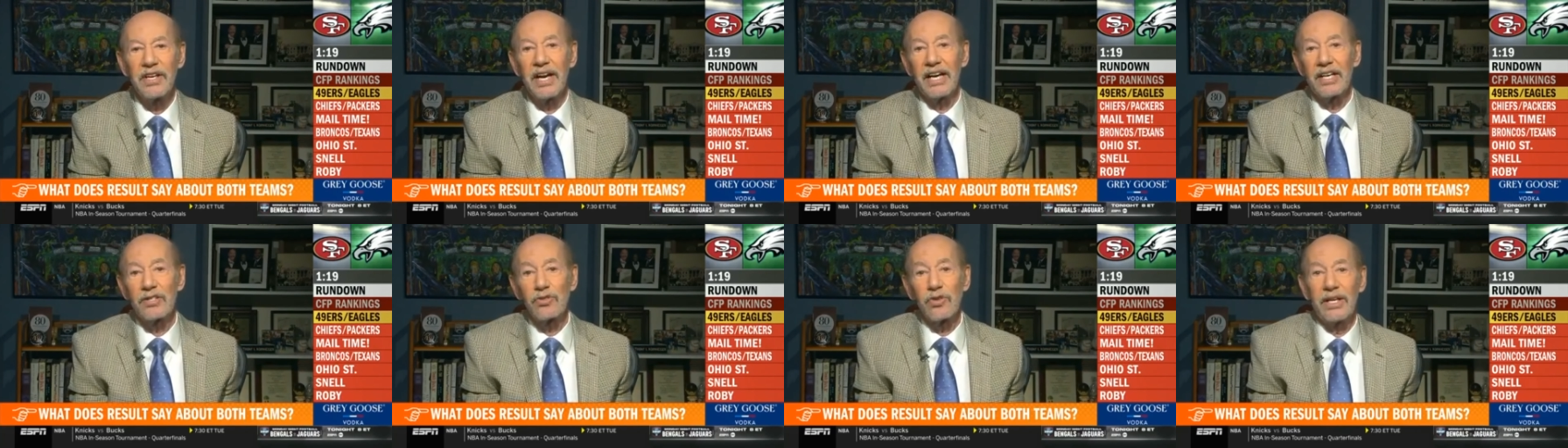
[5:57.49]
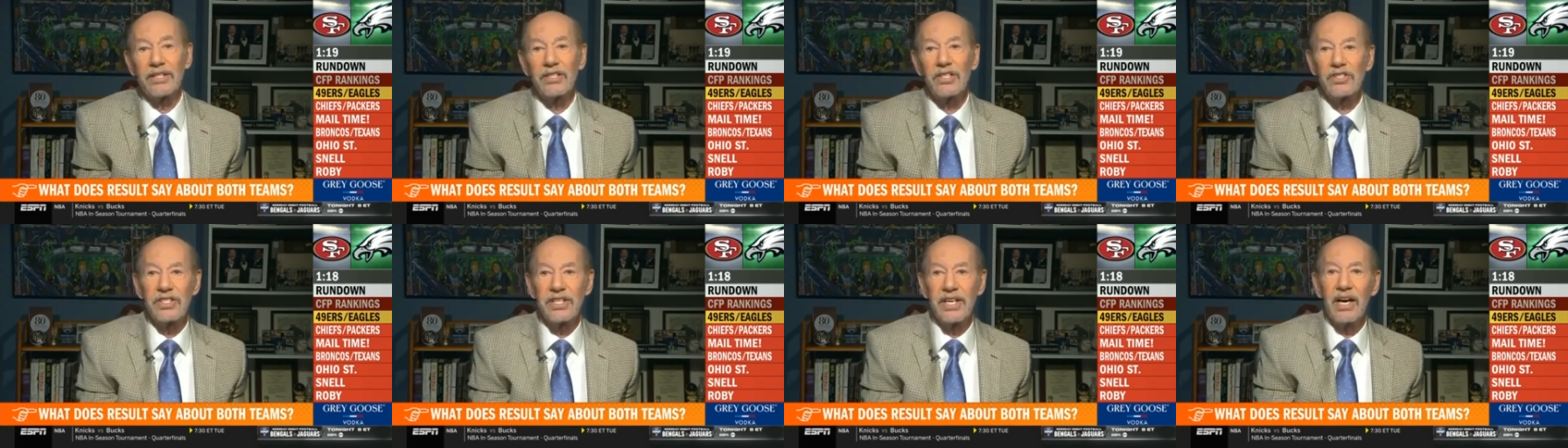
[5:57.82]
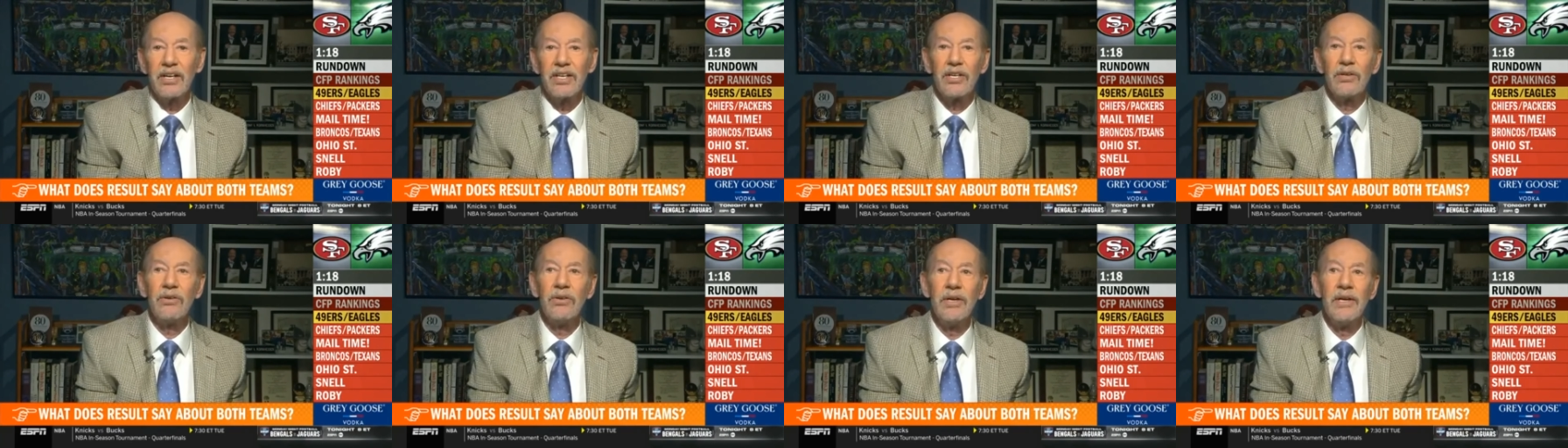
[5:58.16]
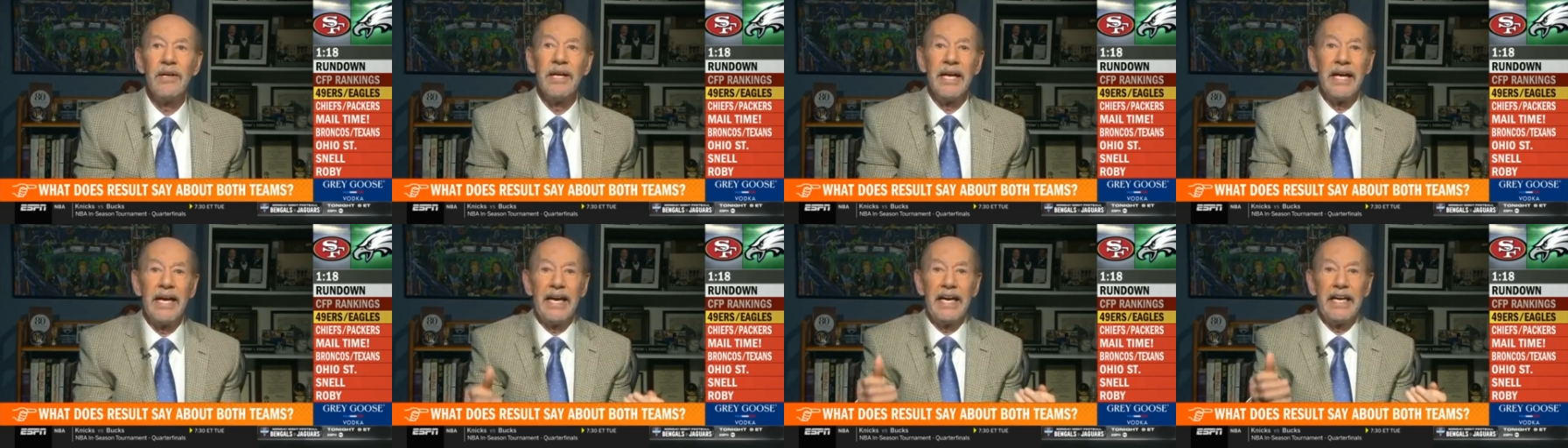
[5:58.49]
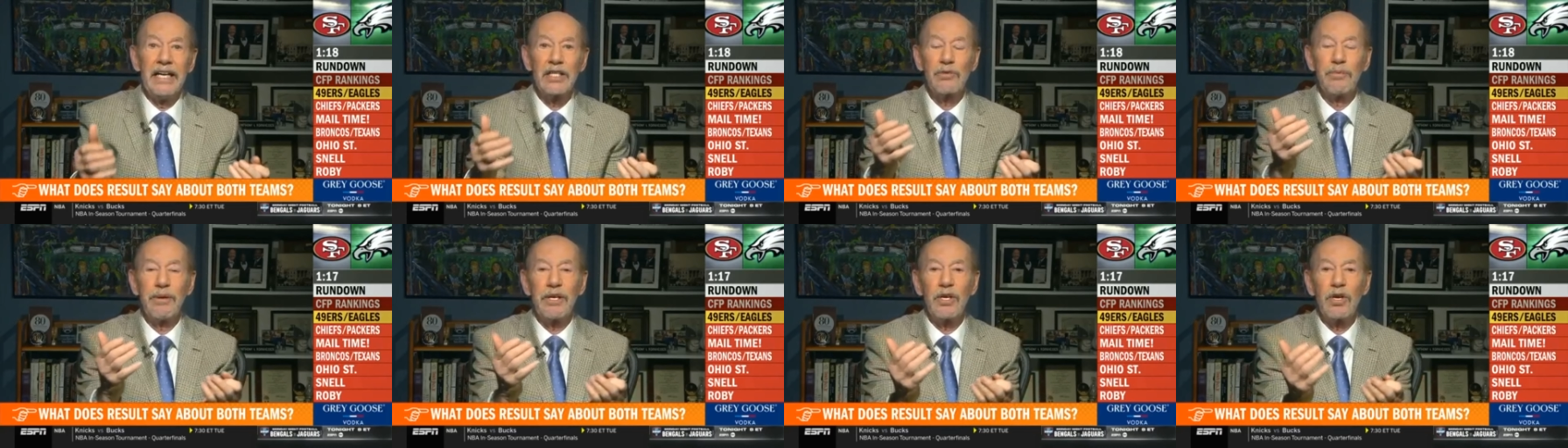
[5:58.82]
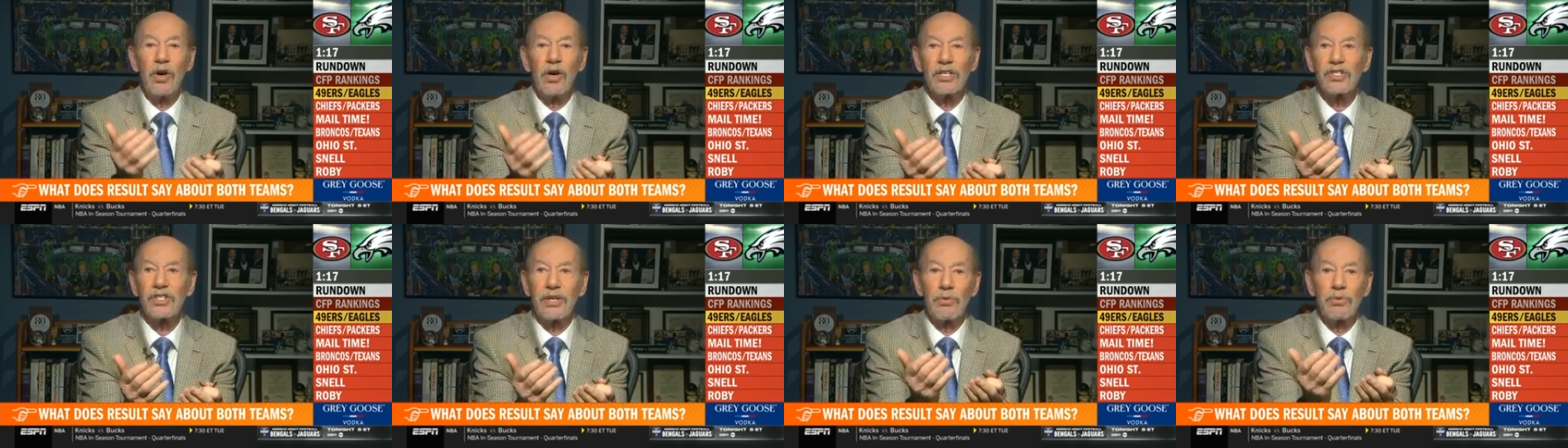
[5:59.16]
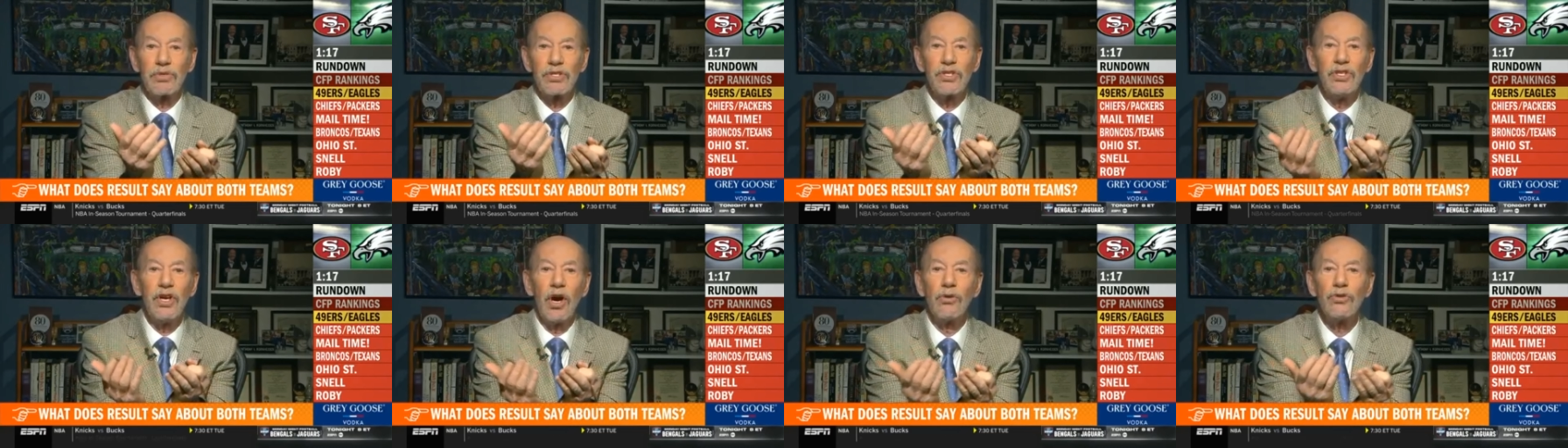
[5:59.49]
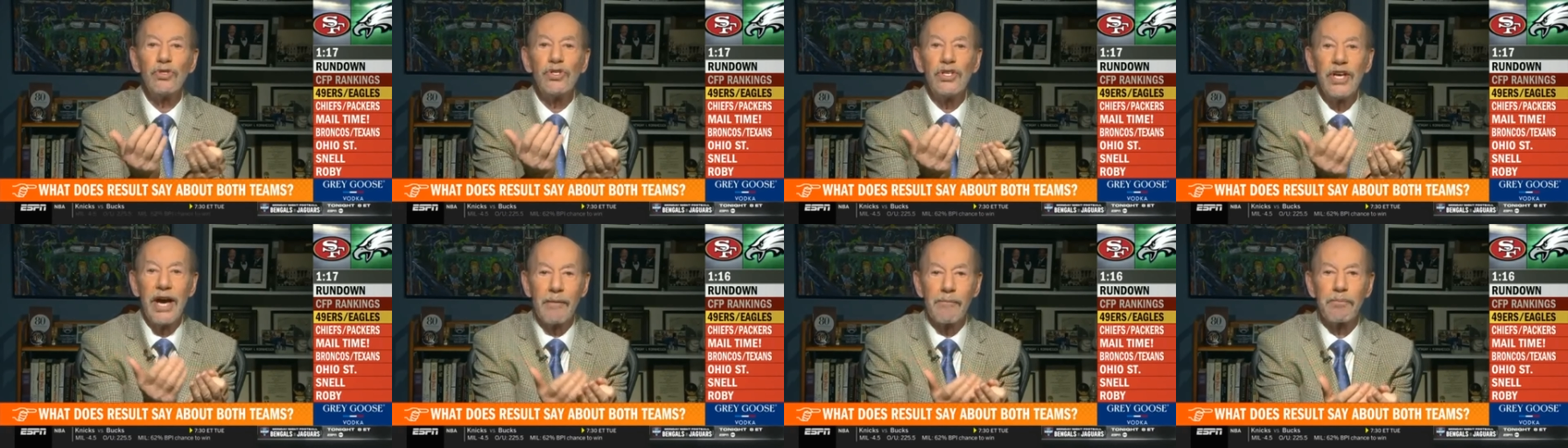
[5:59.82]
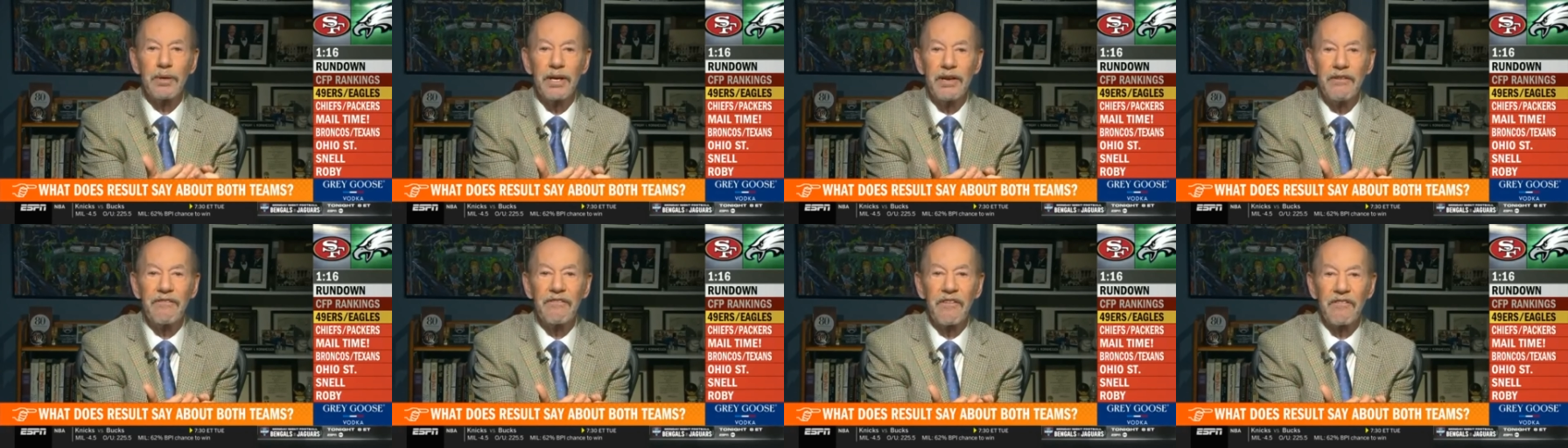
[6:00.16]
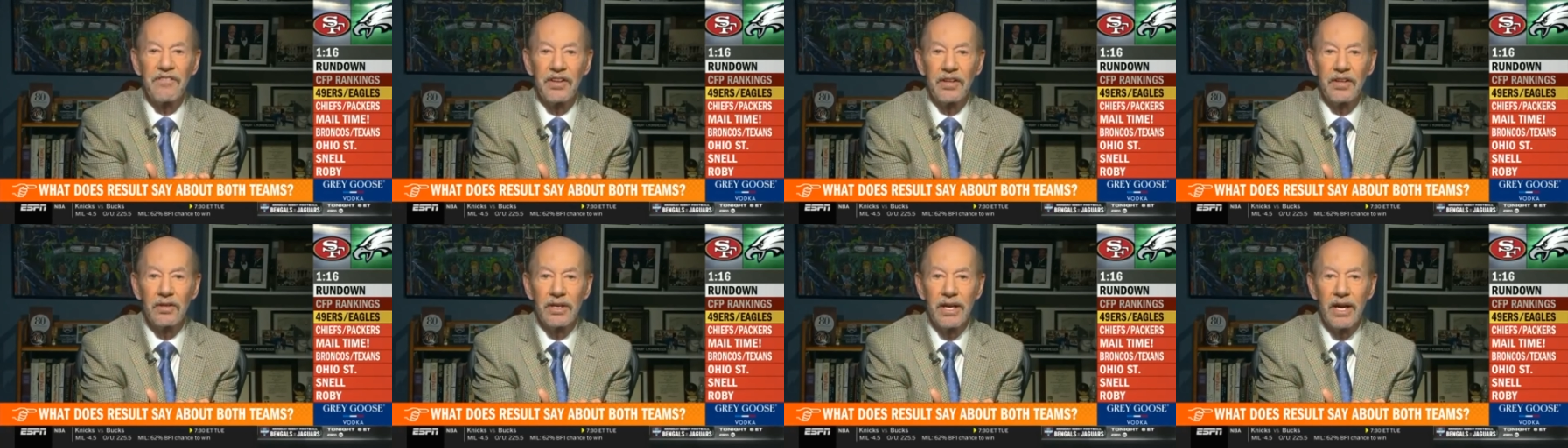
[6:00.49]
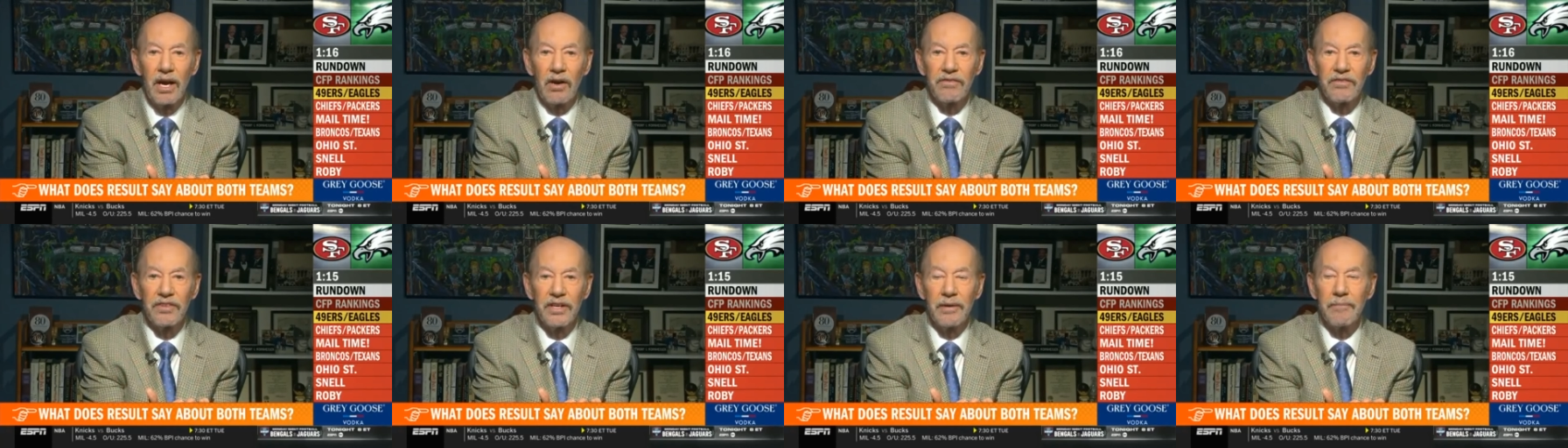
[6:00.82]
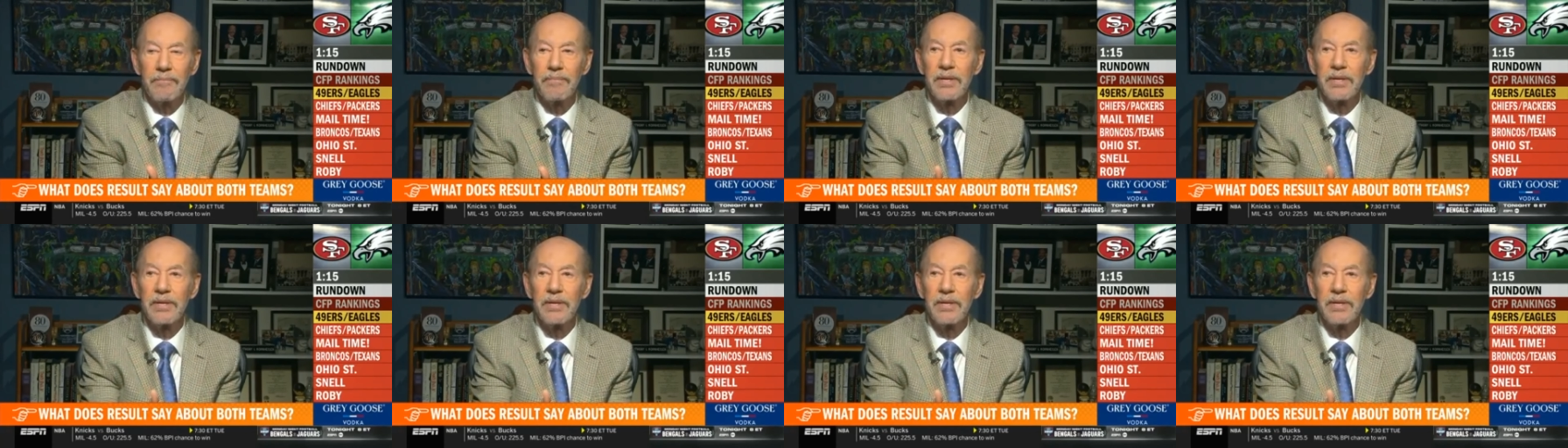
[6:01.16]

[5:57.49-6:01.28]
And I tried to tell you, it's because there was no jeopardy for Philadelphia.